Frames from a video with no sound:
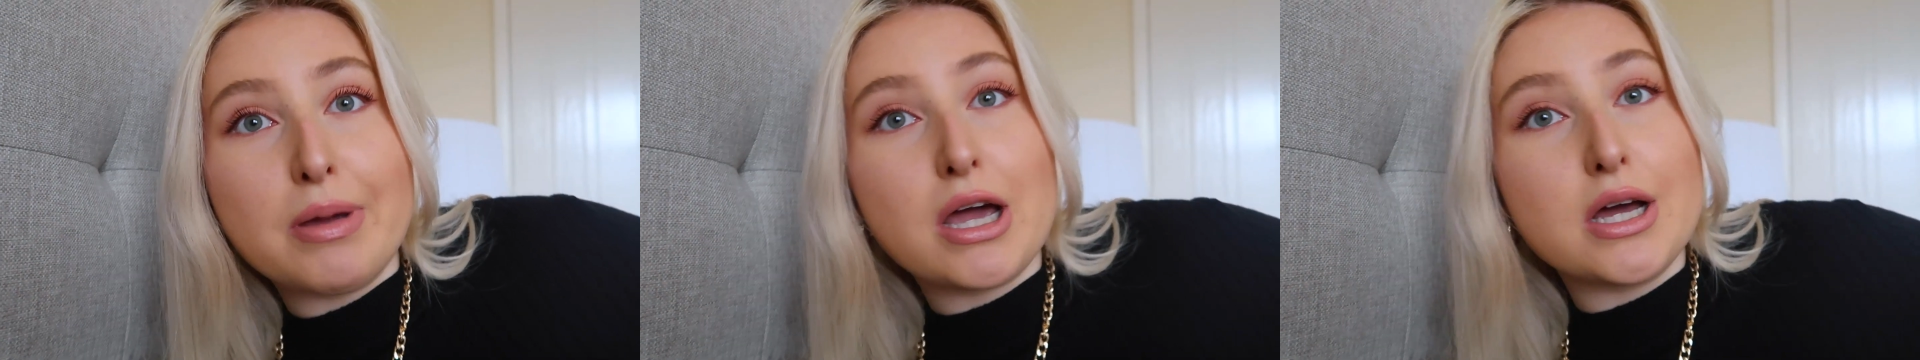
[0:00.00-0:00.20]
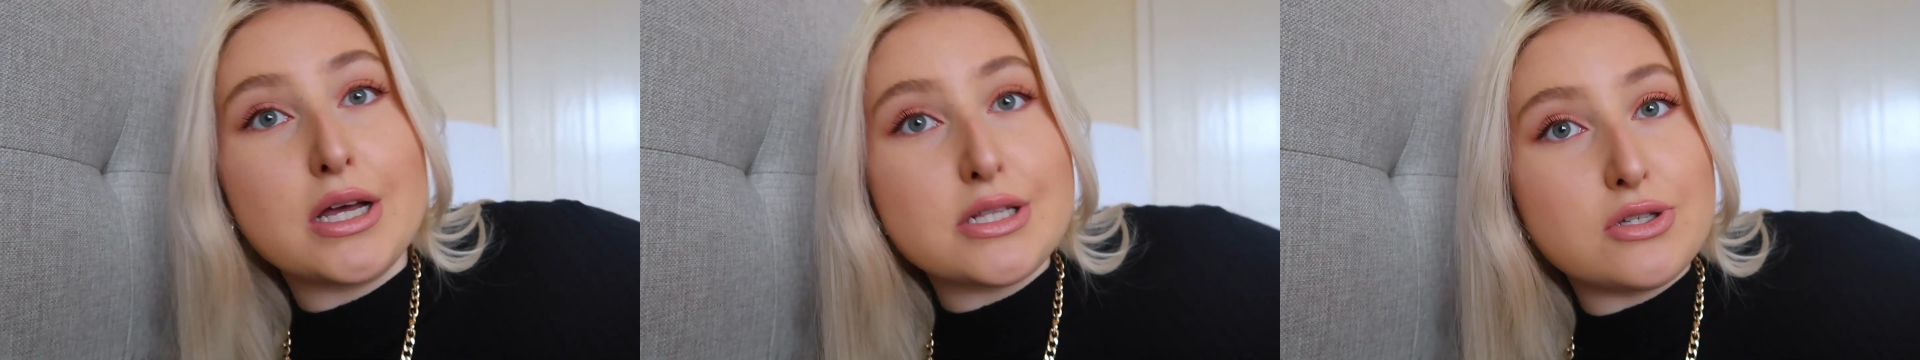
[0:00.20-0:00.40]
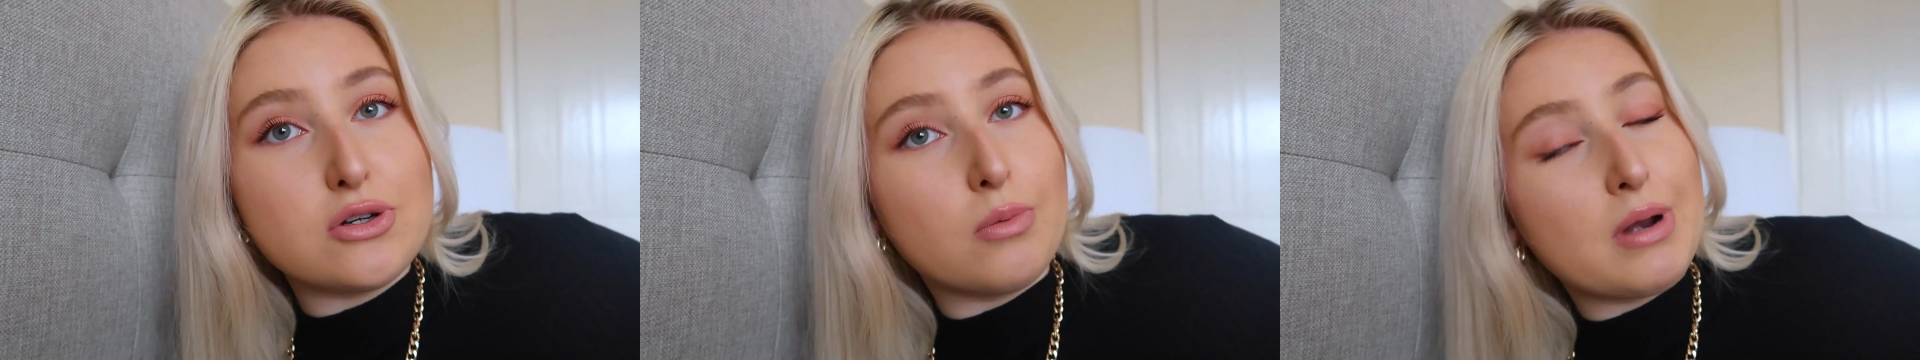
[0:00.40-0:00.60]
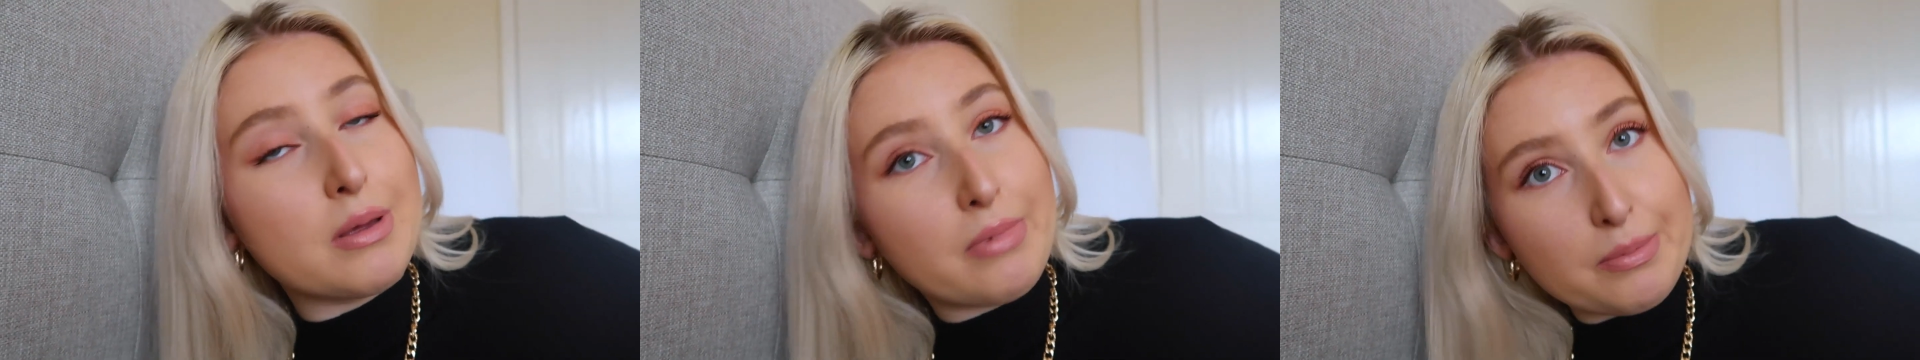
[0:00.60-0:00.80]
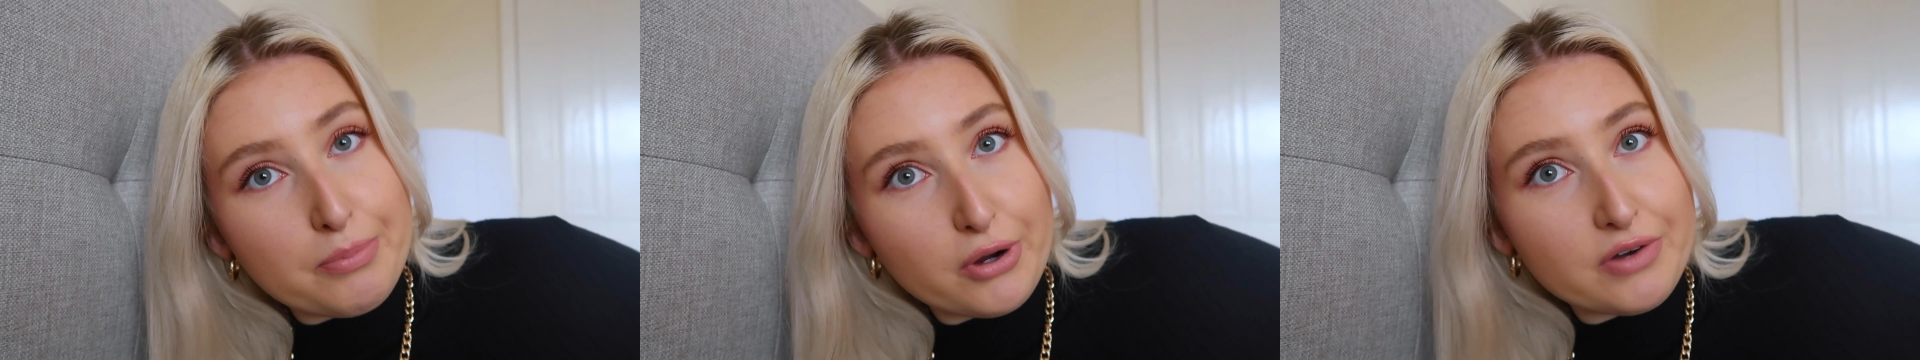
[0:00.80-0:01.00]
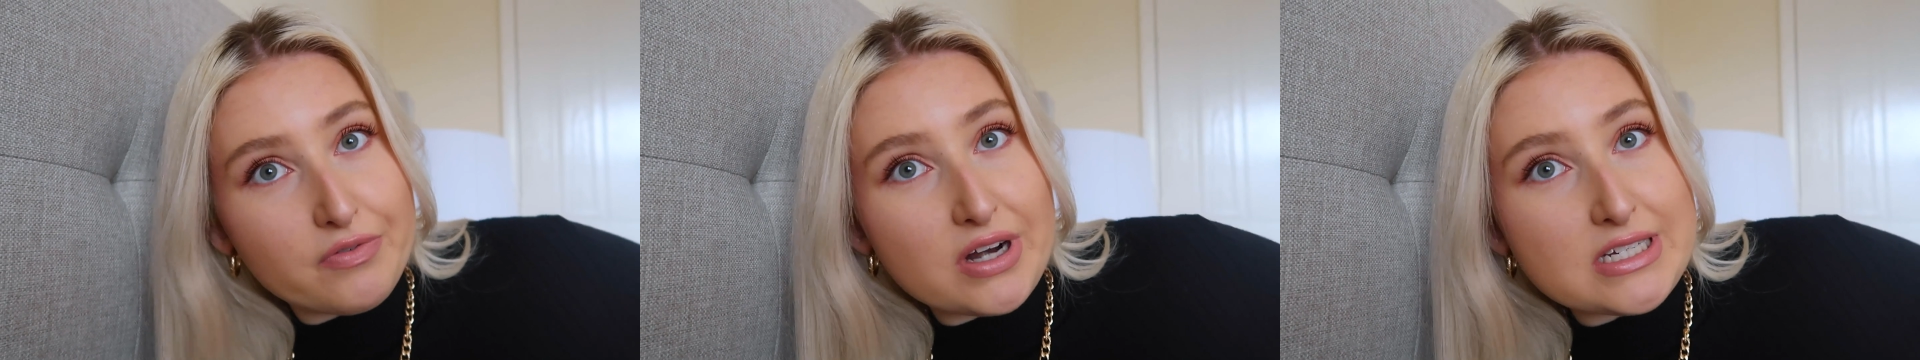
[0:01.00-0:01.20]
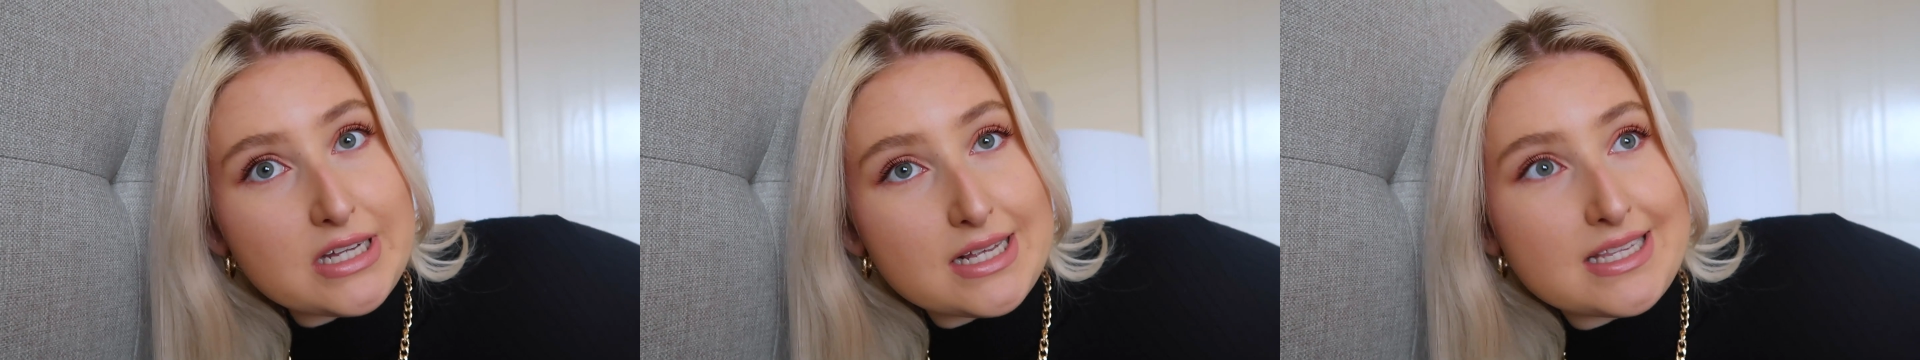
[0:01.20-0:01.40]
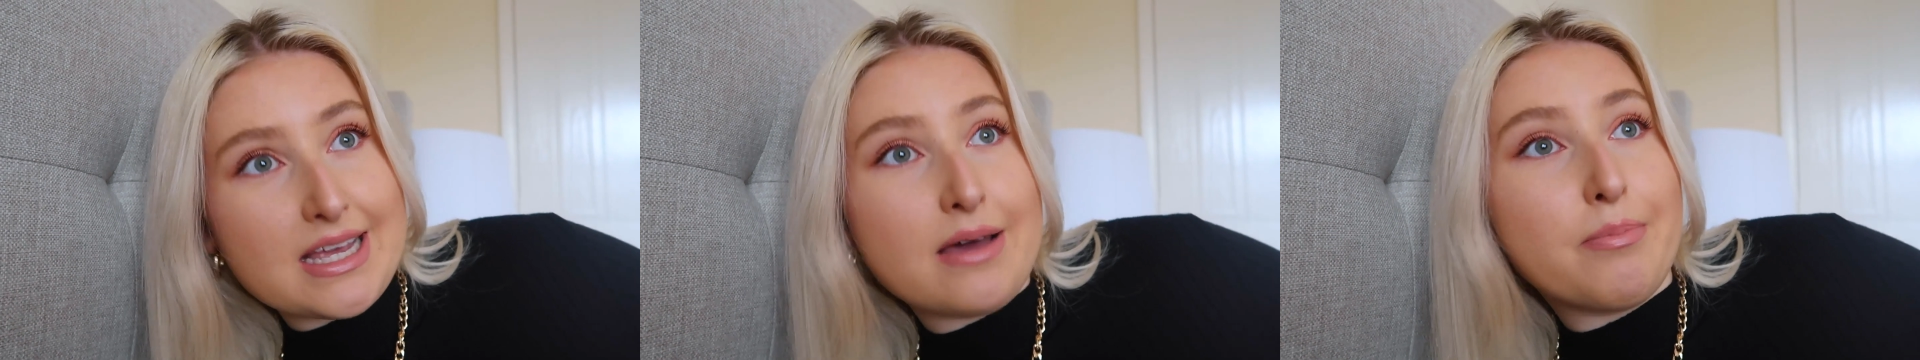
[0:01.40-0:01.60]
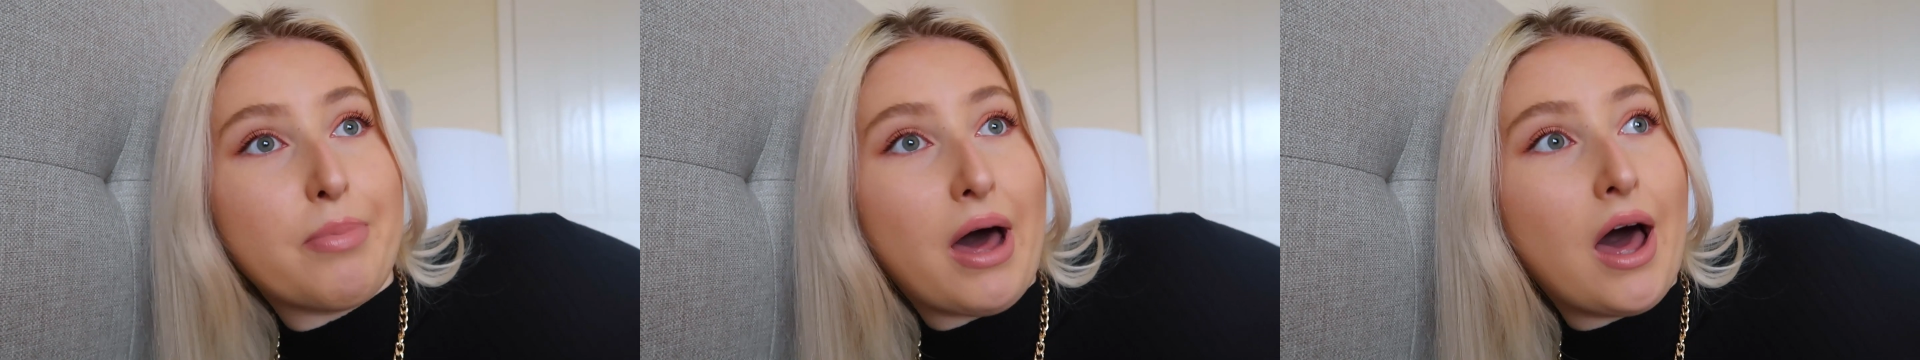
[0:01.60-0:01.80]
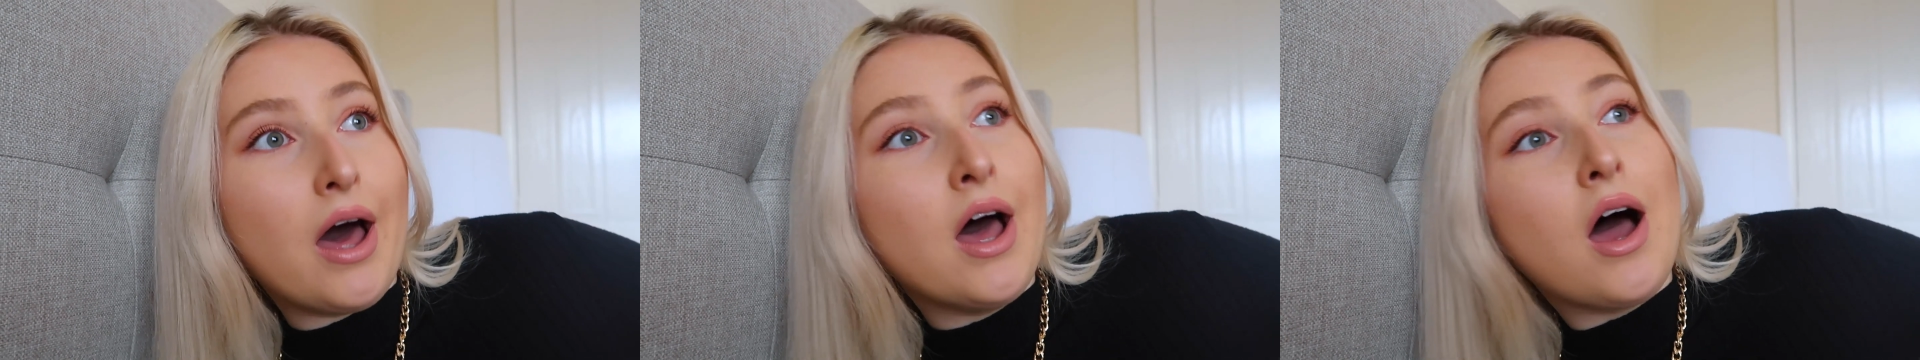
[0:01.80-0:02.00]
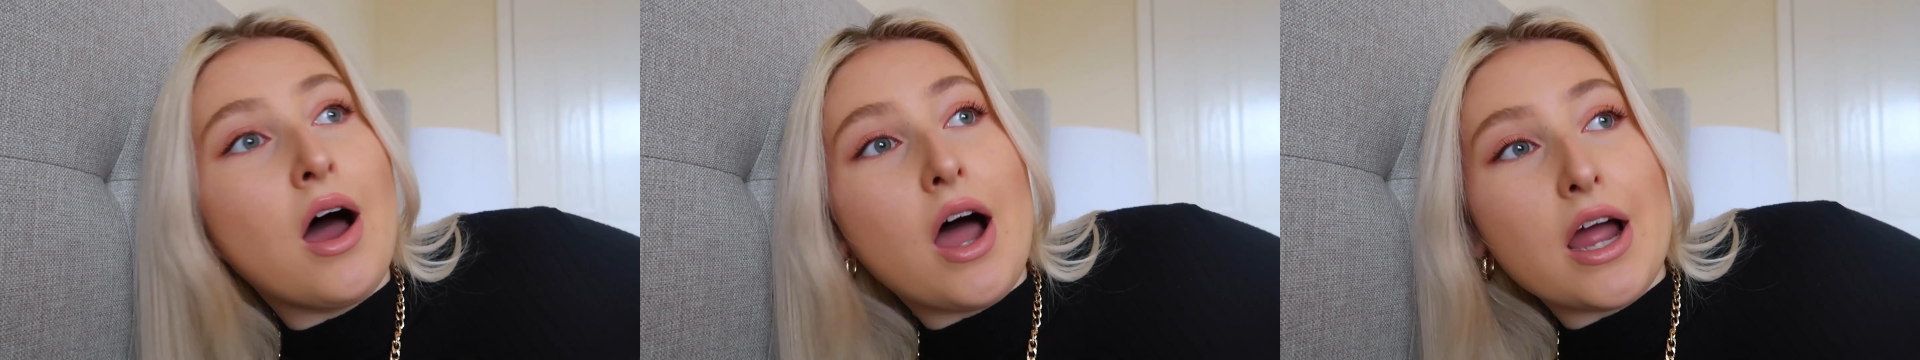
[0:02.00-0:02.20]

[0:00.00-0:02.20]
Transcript: because normally my boyfriend does it, but